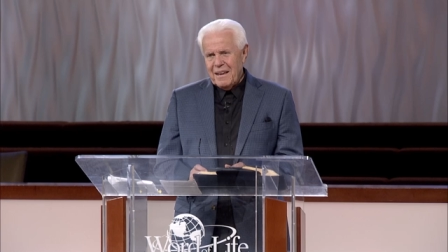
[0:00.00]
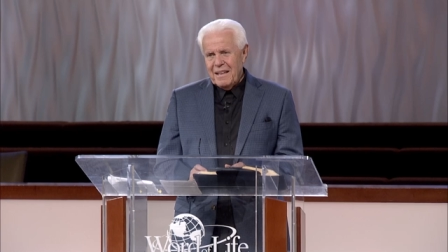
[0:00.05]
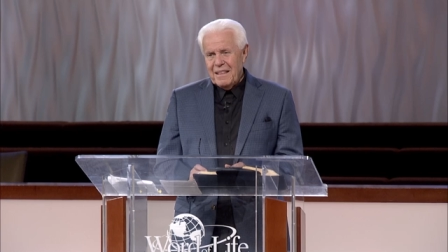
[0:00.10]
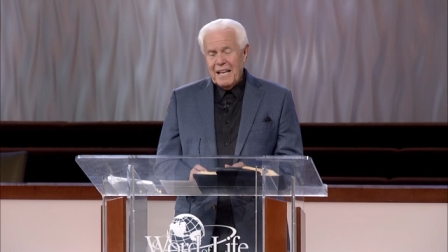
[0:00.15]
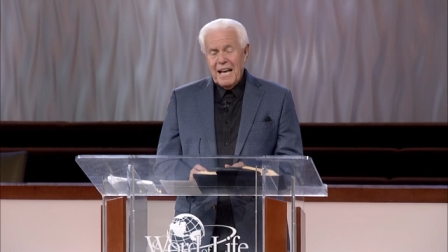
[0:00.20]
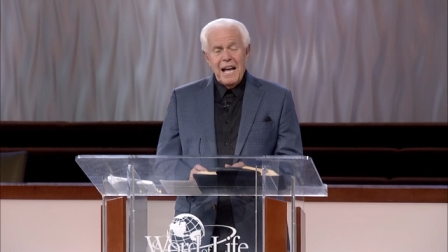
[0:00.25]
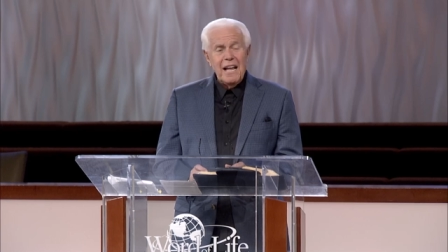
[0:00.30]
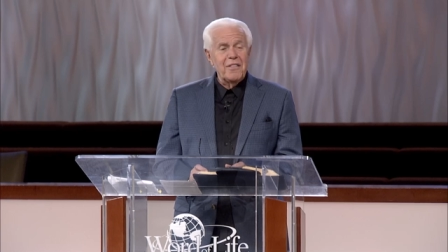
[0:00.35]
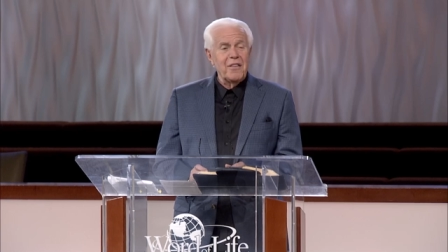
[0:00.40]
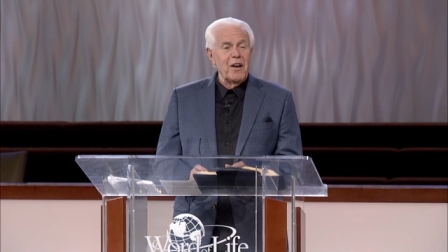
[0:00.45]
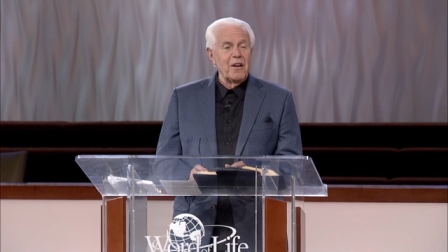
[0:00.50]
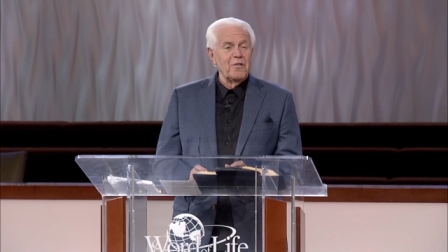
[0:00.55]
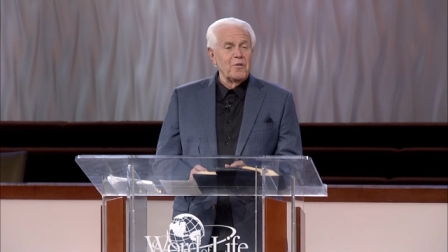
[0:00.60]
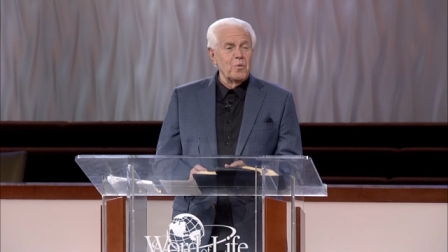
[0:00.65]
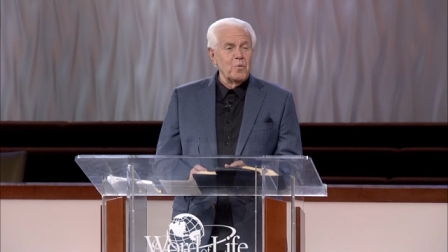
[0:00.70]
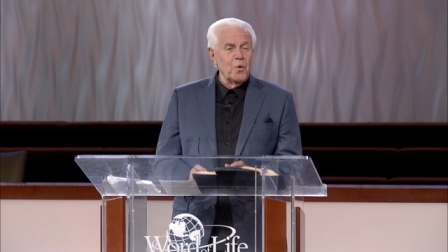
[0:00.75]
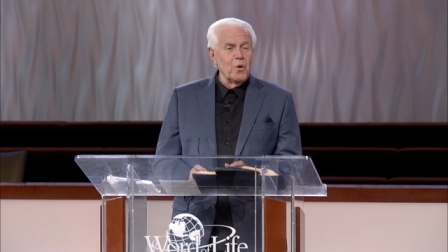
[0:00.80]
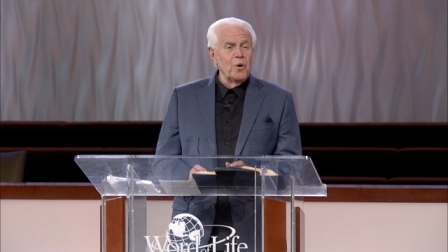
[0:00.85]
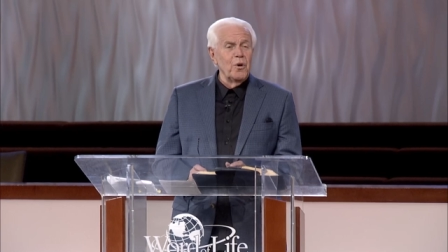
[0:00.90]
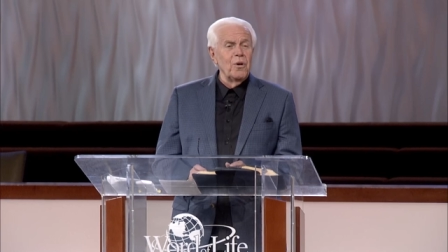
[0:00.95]
Now, the, the
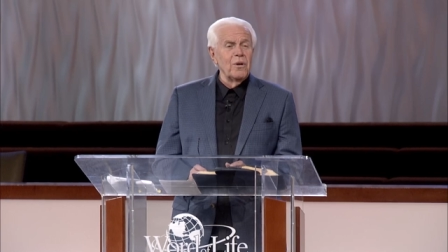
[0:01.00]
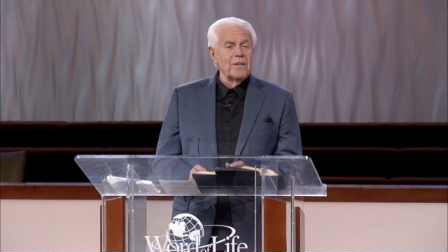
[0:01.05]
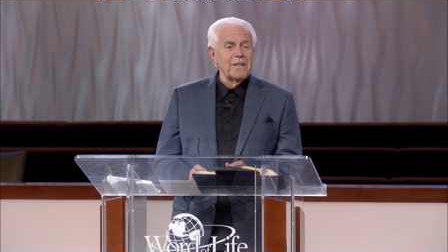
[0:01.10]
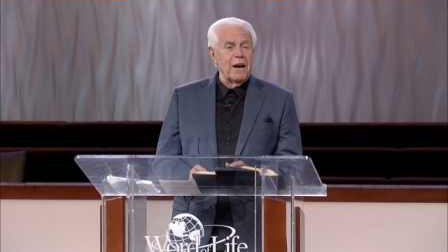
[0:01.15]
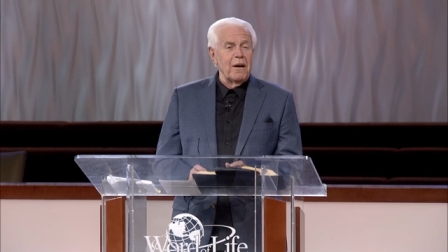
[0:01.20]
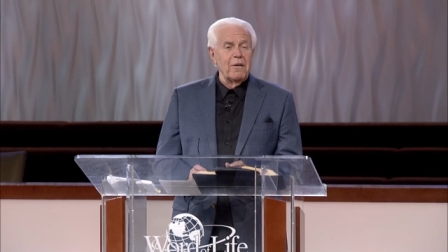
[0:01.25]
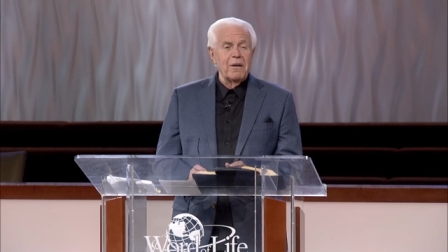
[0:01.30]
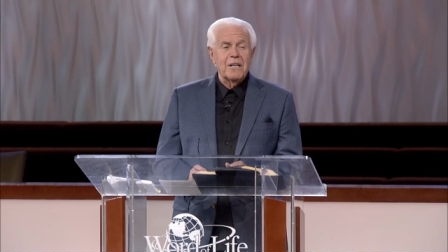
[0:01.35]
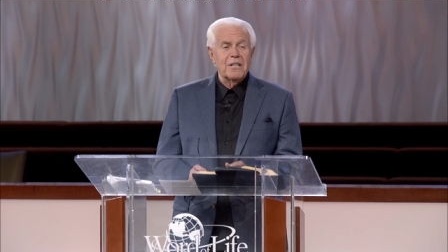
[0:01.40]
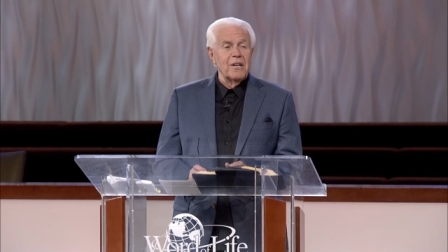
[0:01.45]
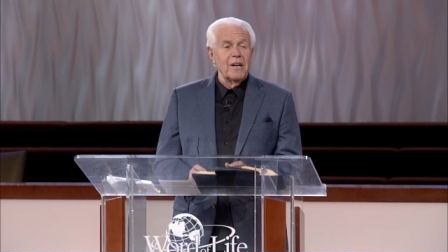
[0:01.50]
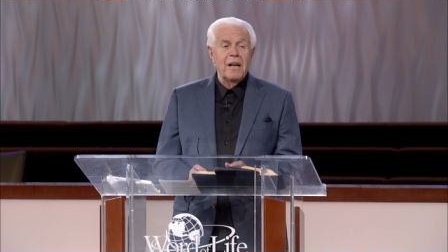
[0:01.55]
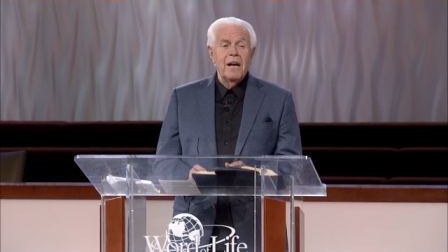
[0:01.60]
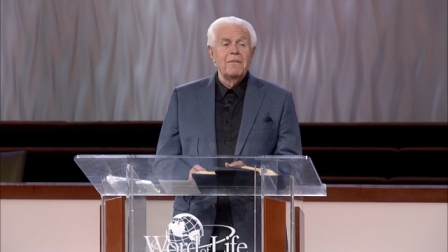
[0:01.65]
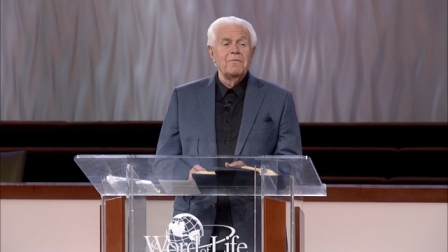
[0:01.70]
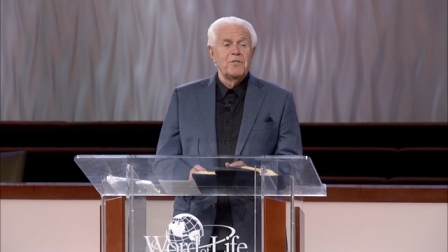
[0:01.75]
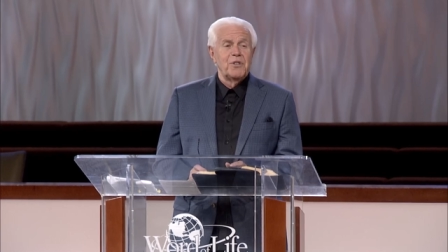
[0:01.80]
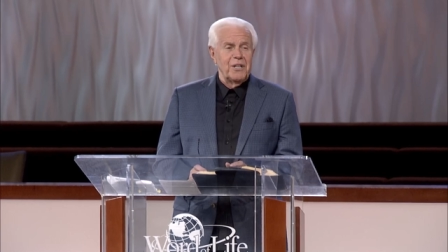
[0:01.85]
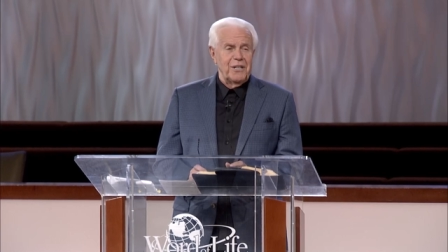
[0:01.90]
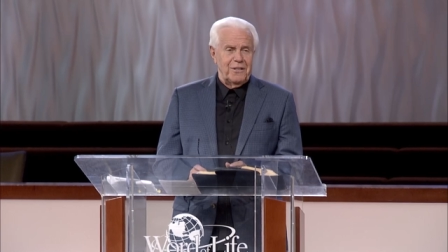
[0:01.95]
rule there is
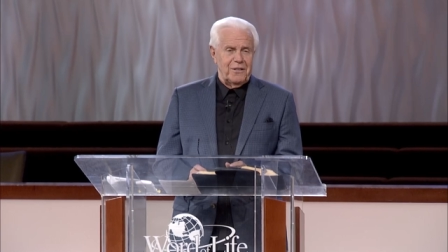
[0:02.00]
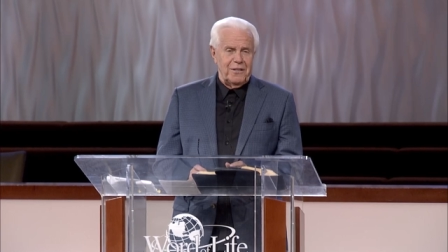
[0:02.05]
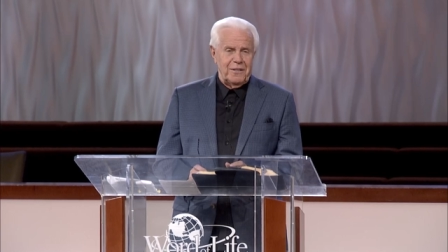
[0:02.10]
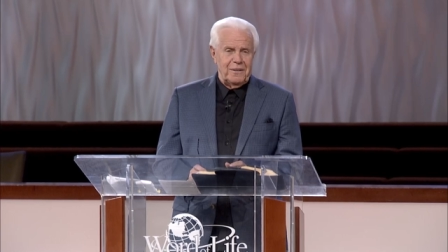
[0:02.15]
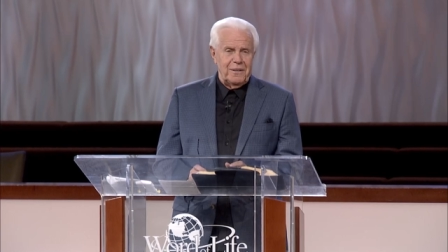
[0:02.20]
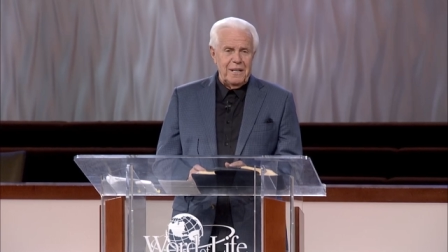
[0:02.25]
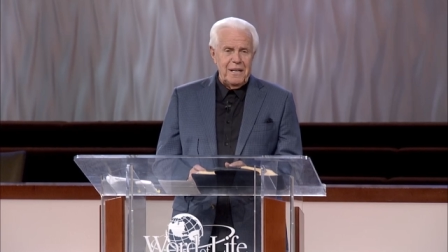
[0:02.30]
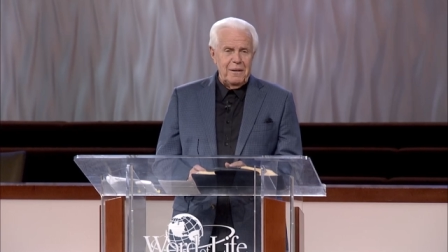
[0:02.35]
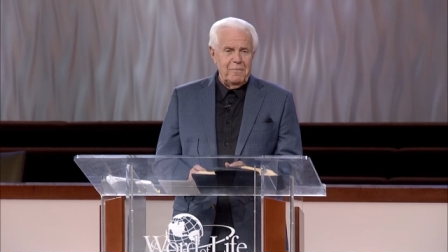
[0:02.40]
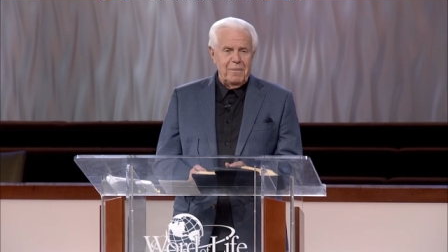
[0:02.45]
love Jesus,